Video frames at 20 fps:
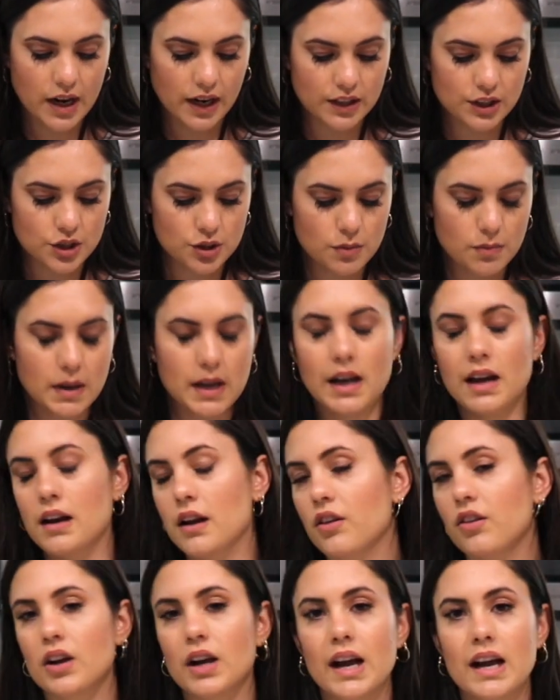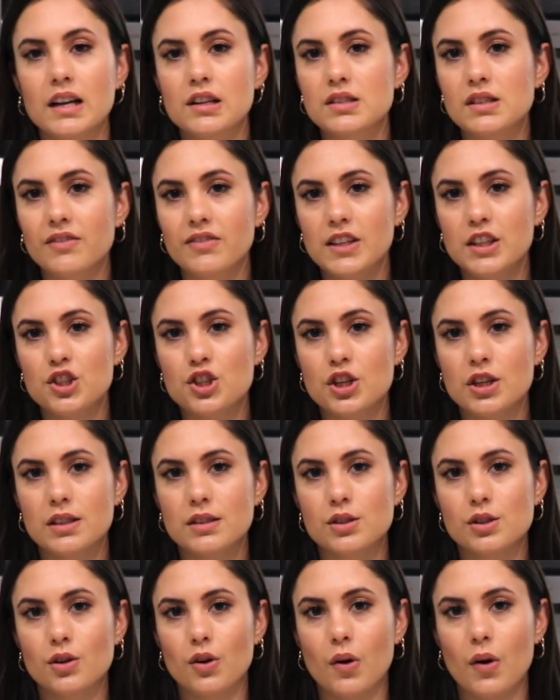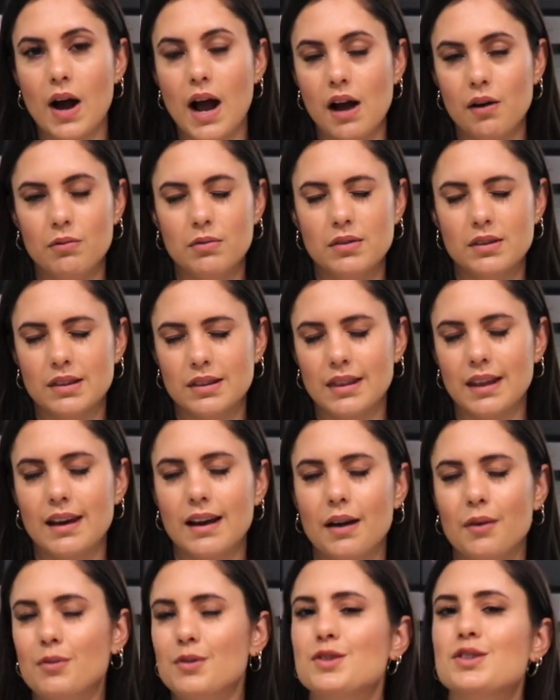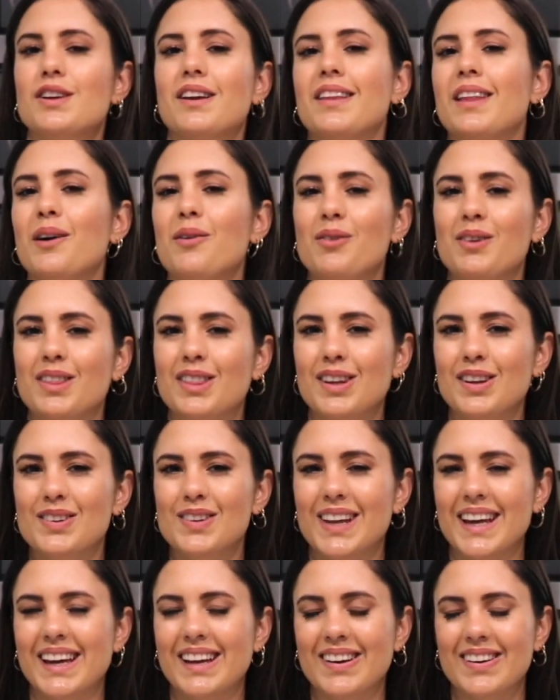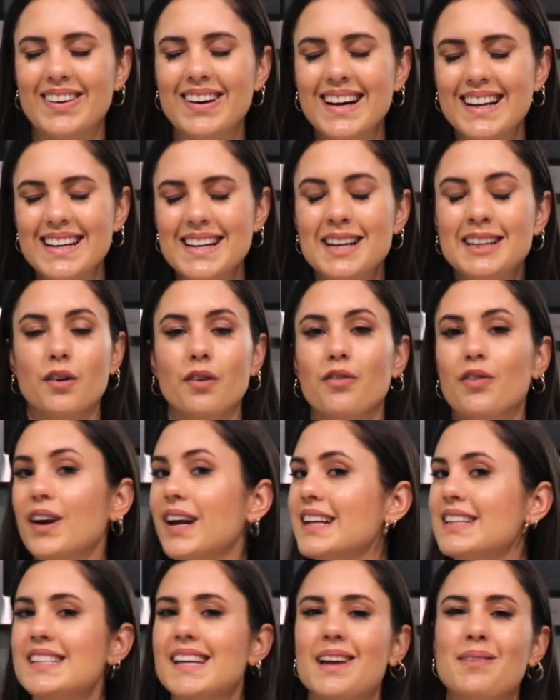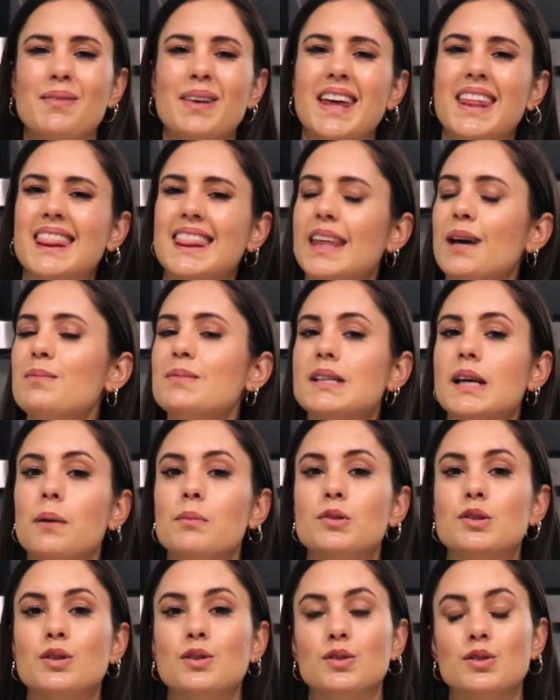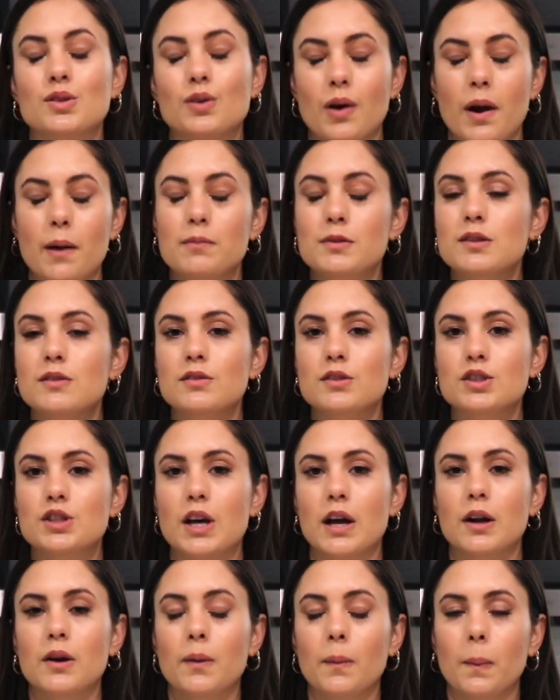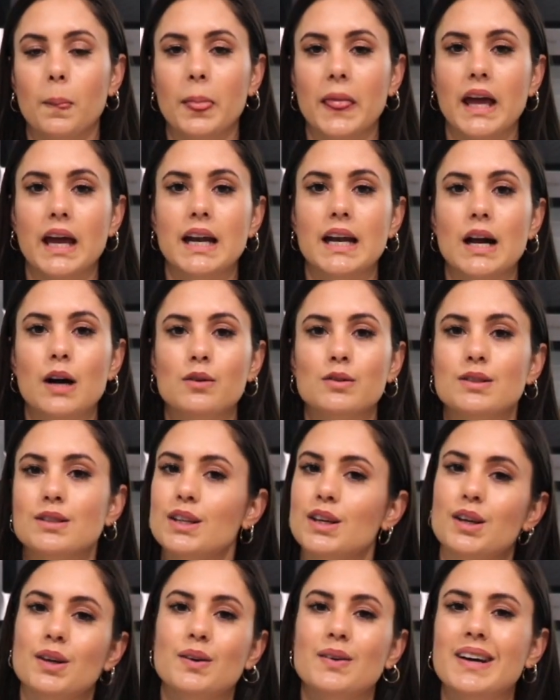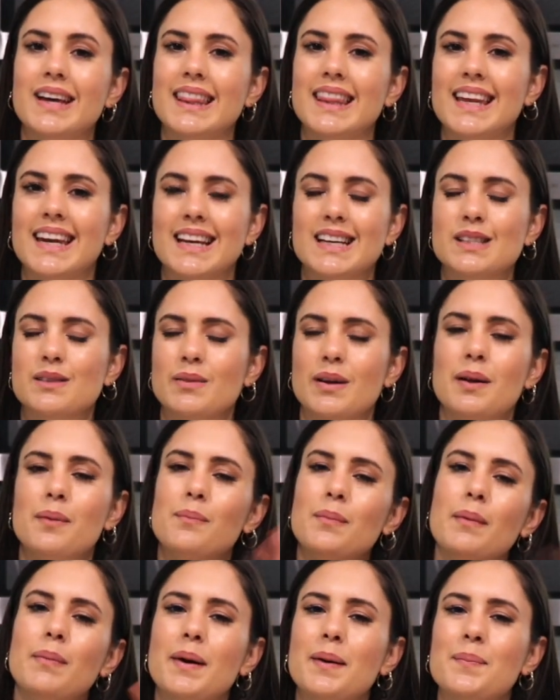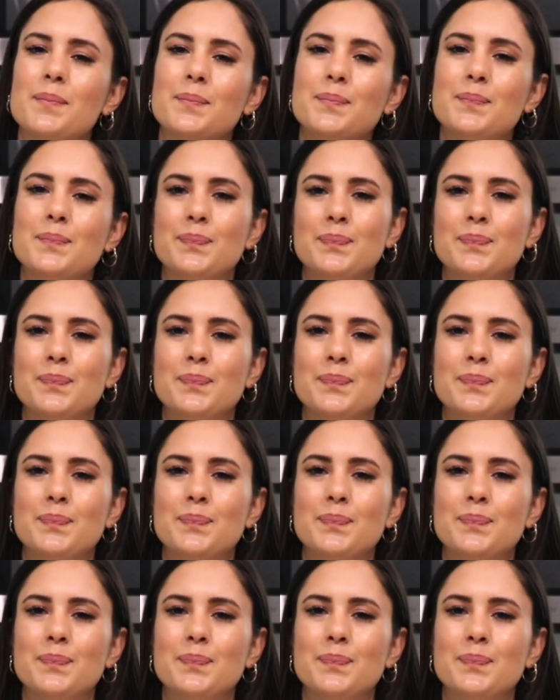I do make another kind of ceviche, so I will share that with you later on. Don't forget to give me a thumbs up, subscribe to the channel, and I'll see you in the next one. Bye bye.